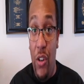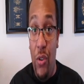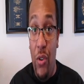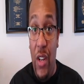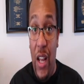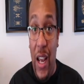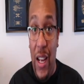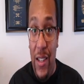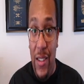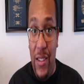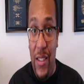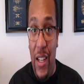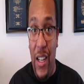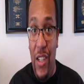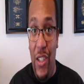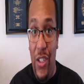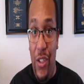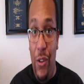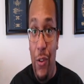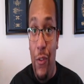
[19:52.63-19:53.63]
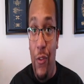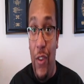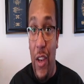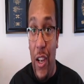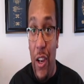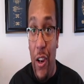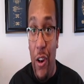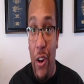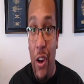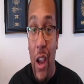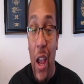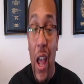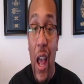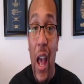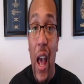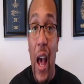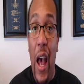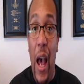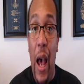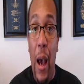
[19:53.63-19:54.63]
dice into vigor,
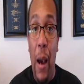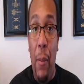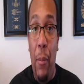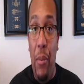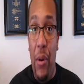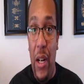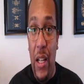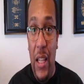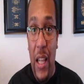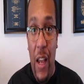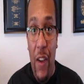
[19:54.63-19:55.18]
putting that